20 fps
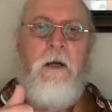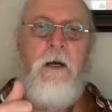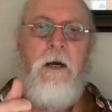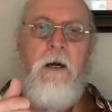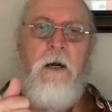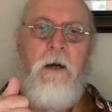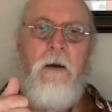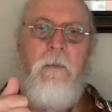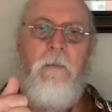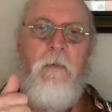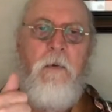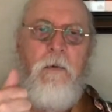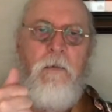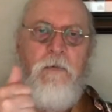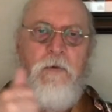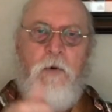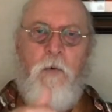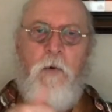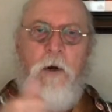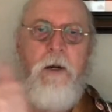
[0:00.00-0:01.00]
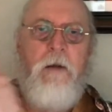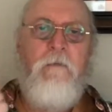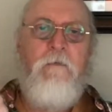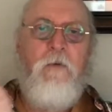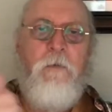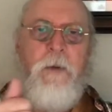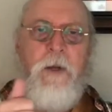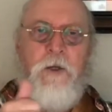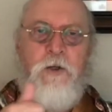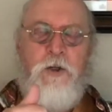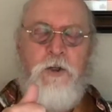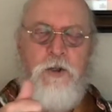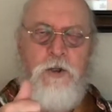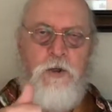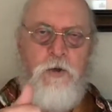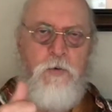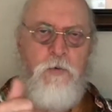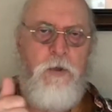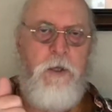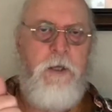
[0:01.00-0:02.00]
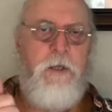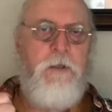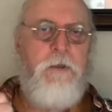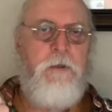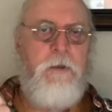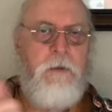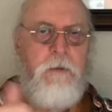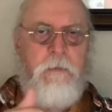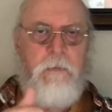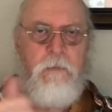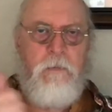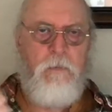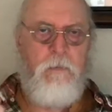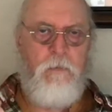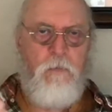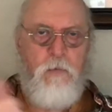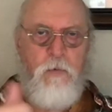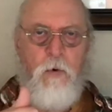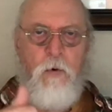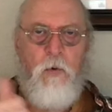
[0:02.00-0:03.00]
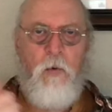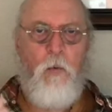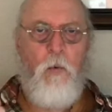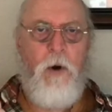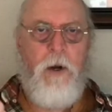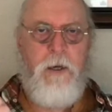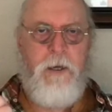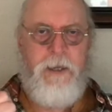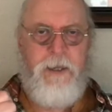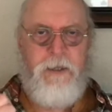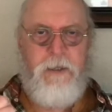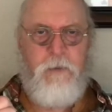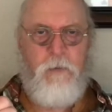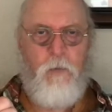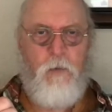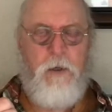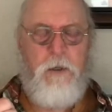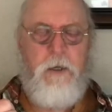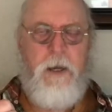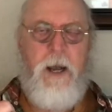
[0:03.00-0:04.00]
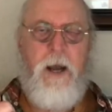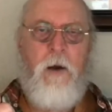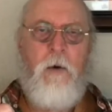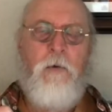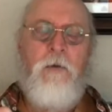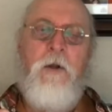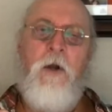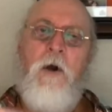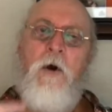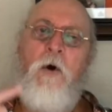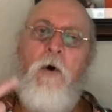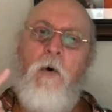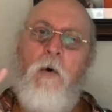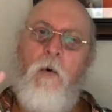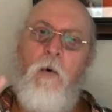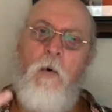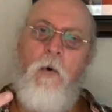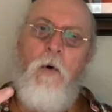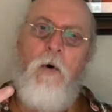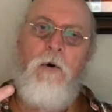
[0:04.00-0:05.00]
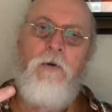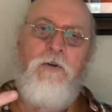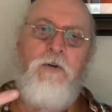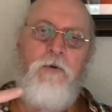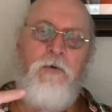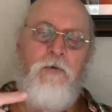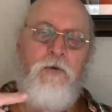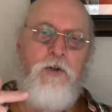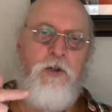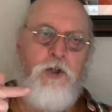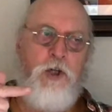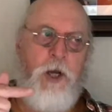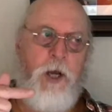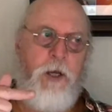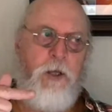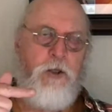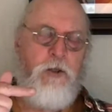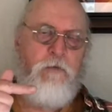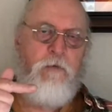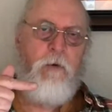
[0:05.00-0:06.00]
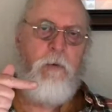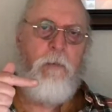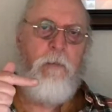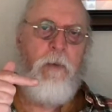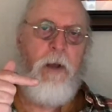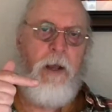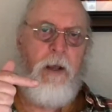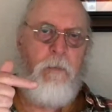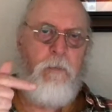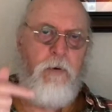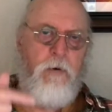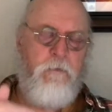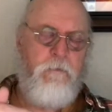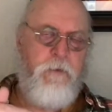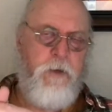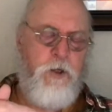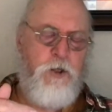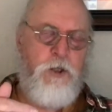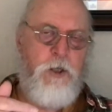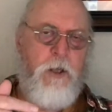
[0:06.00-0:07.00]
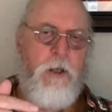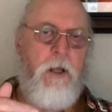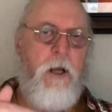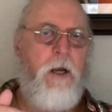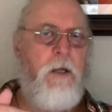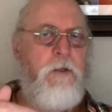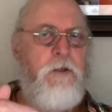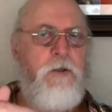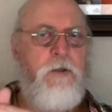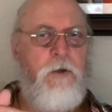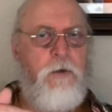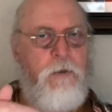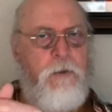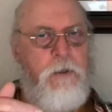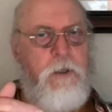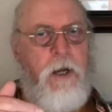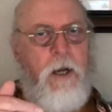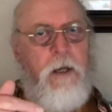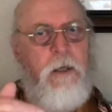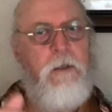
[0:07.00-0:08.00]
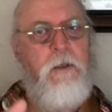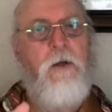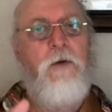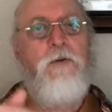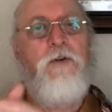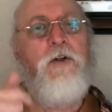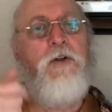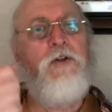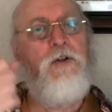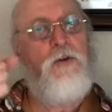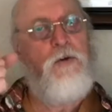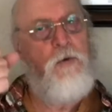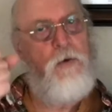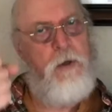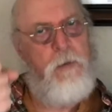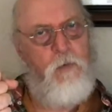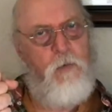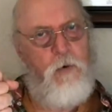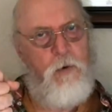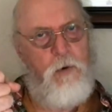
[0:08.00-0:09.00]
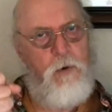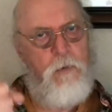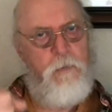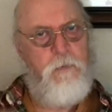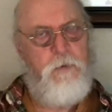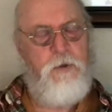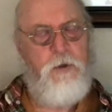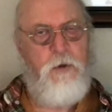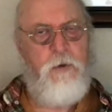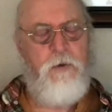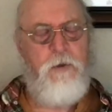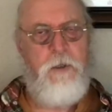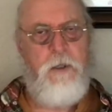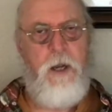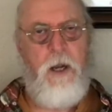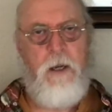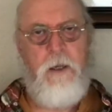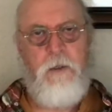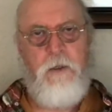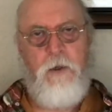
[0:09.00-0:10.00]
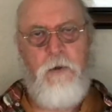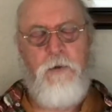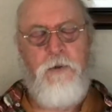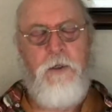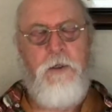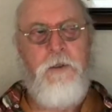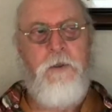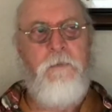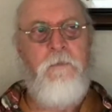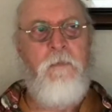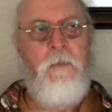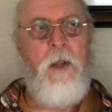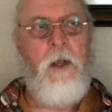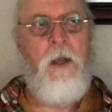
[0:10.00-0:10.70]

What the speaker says: So what information do you need to rule one in and one out, or to change from a provisional uncertain diagnosis to a more certain diagnosis?